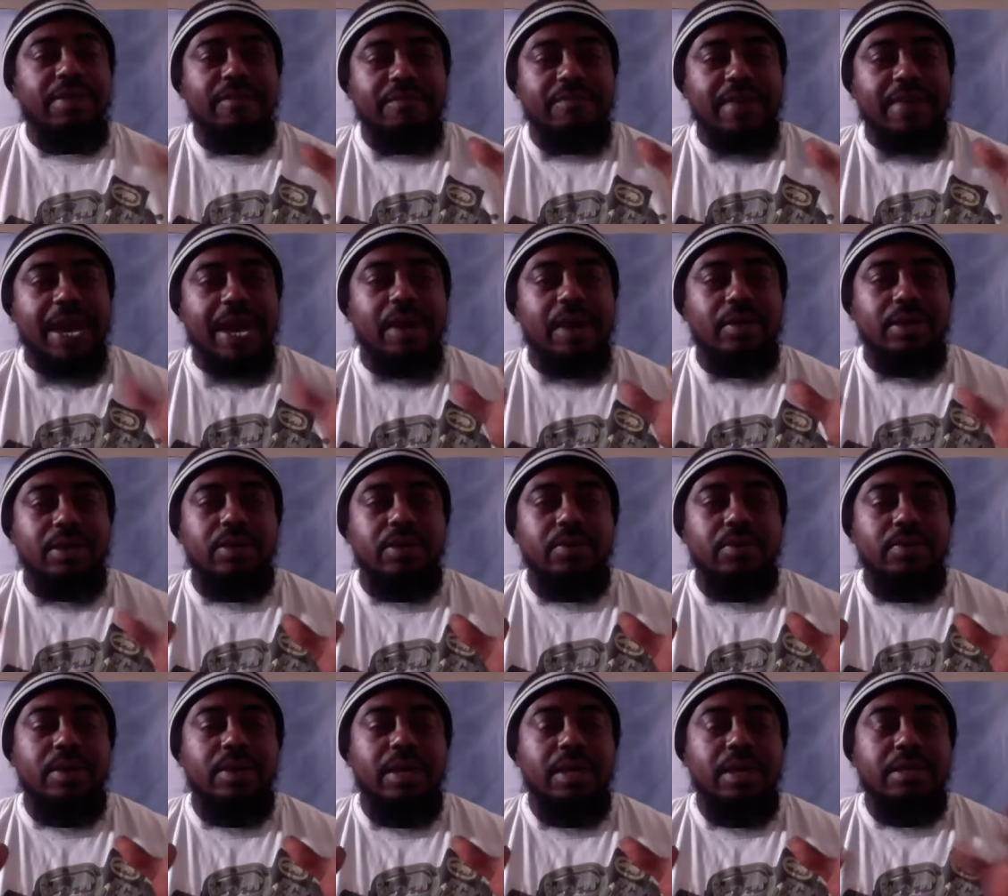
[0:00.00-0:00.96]
of value
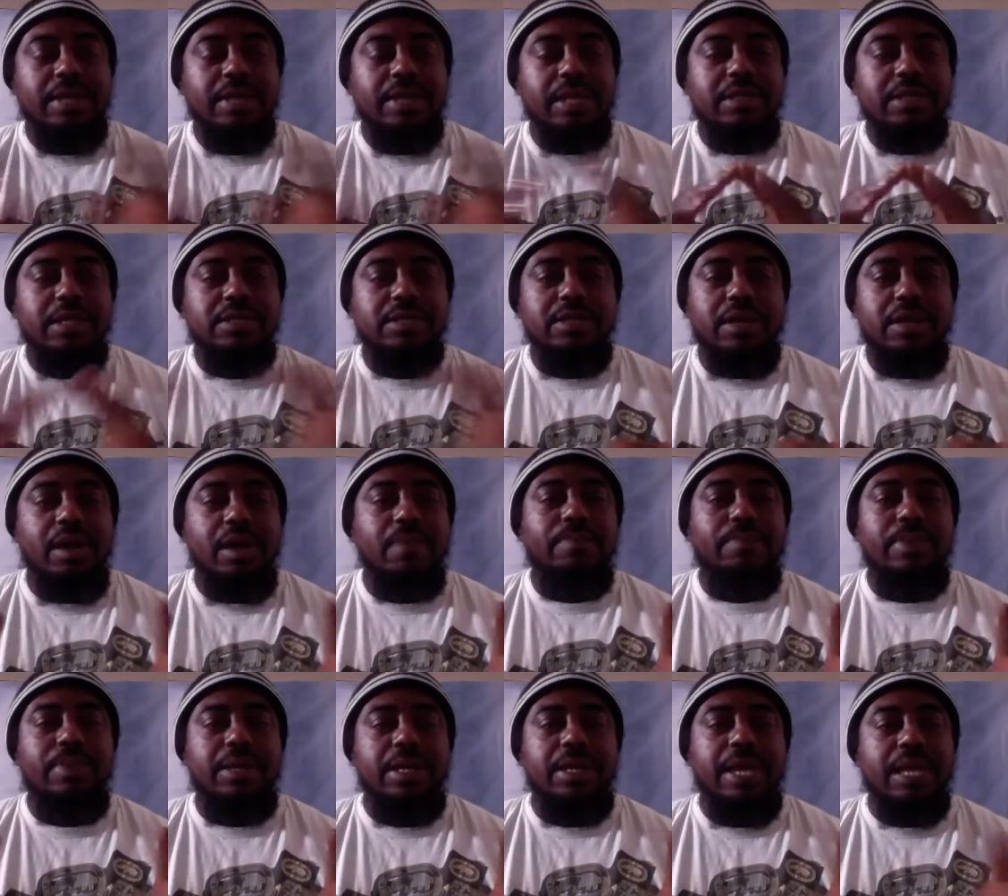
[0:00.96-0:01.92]
that this
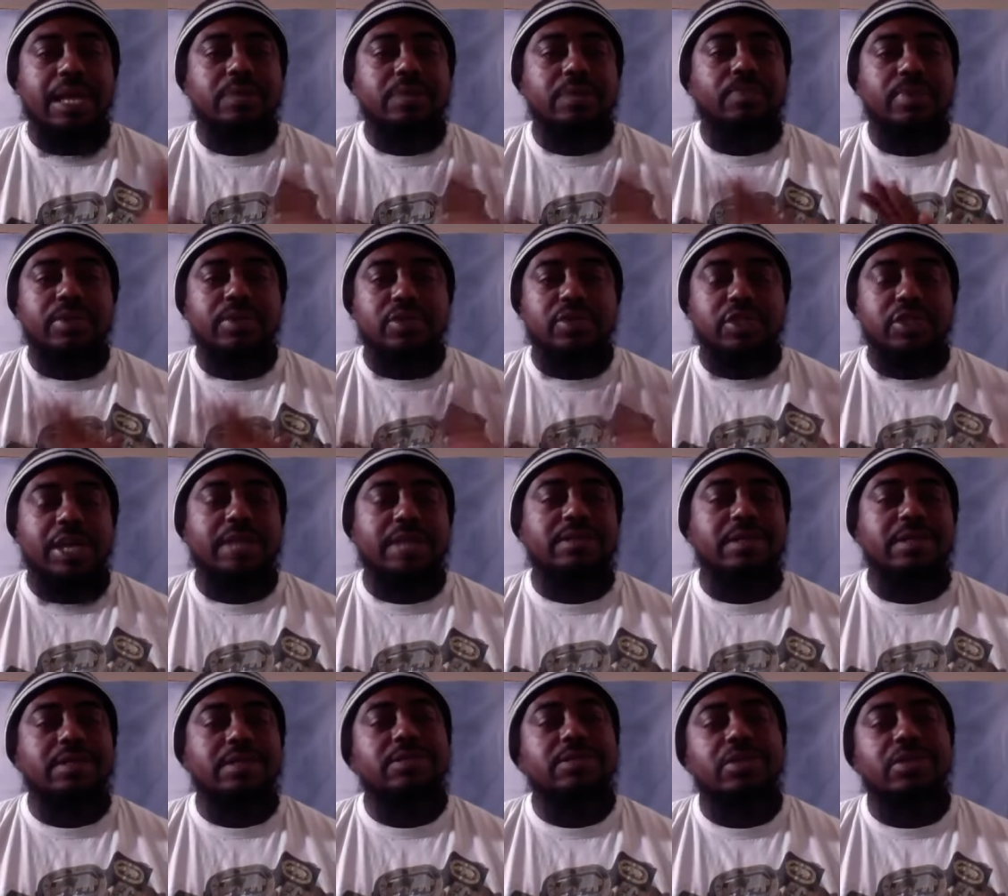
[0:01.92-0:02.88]
company has
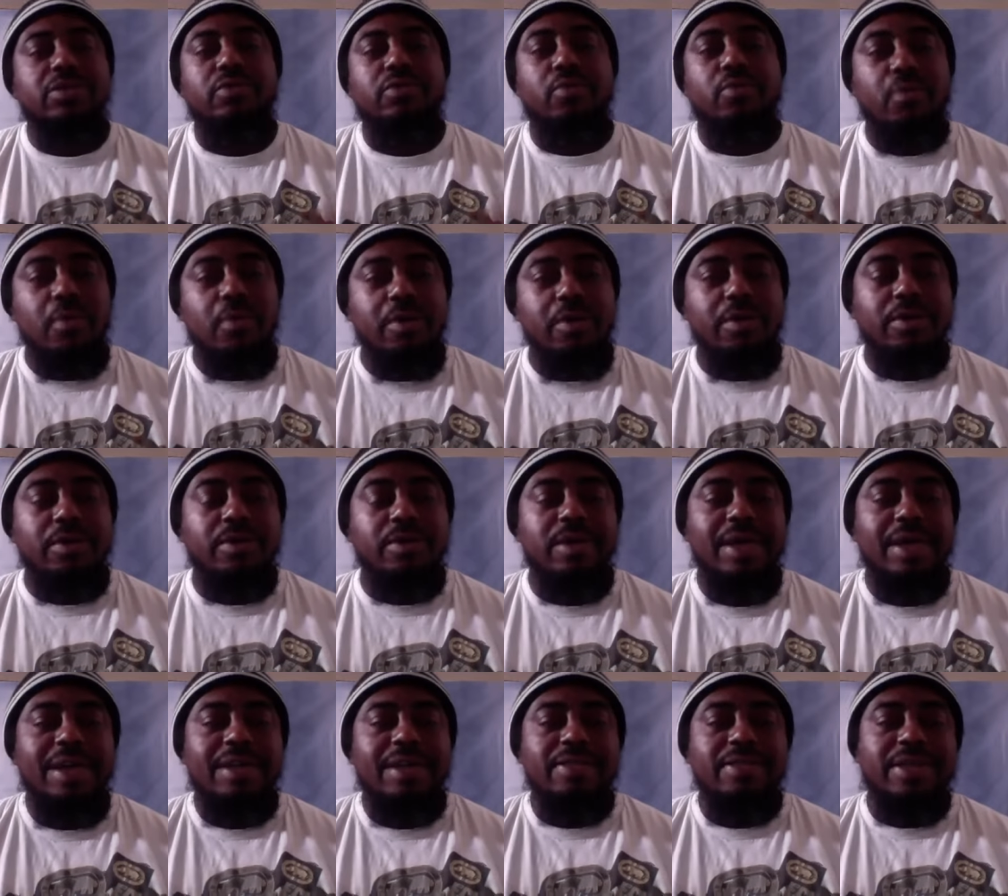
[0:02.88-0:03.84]
projected to the world
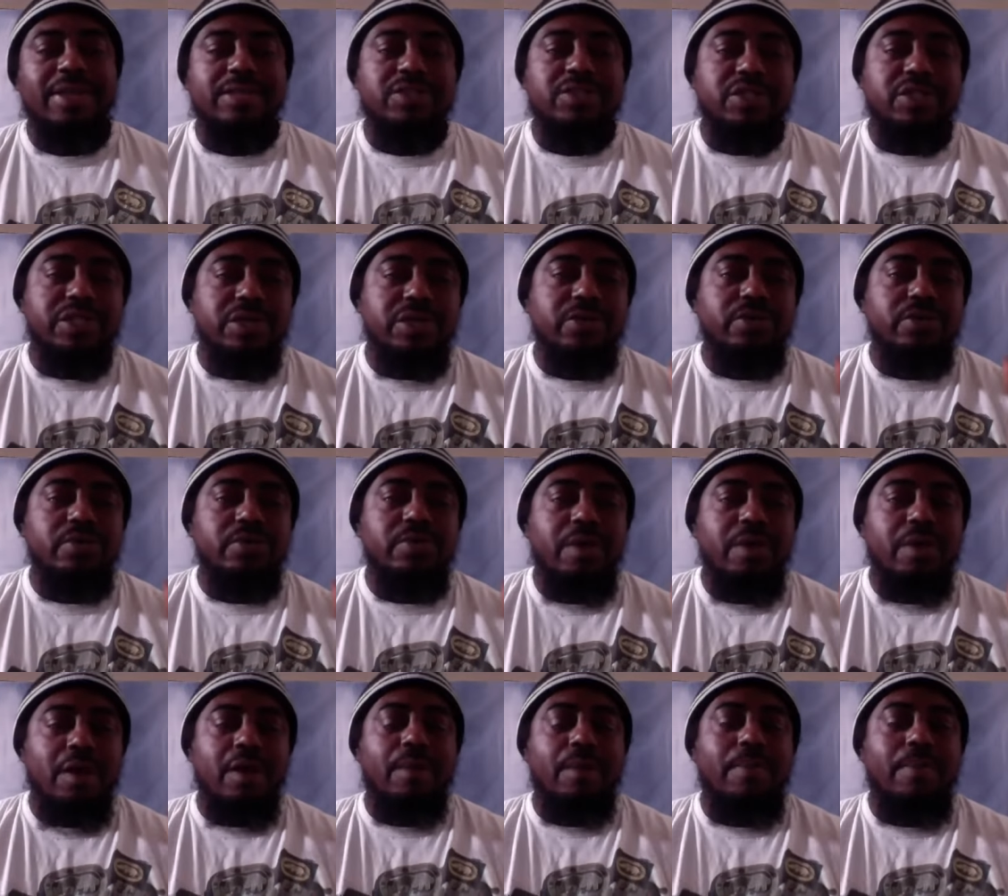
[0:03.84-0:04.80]
that you
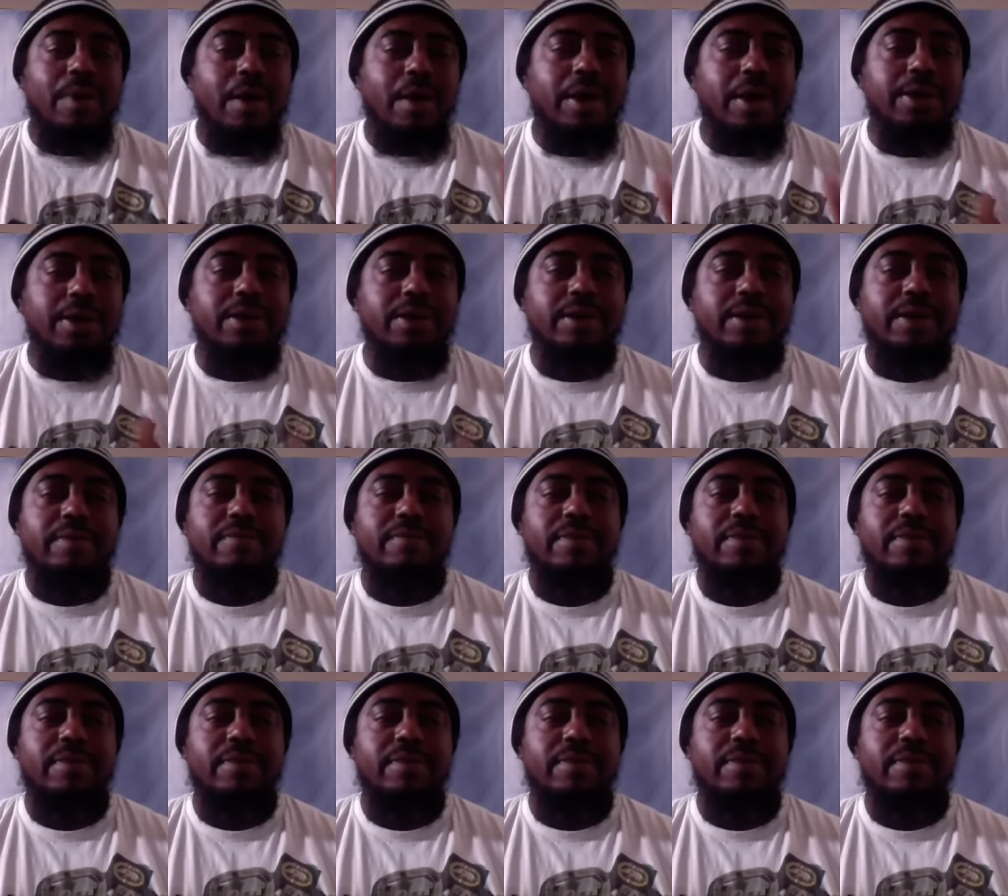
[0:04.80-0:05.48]
are part of,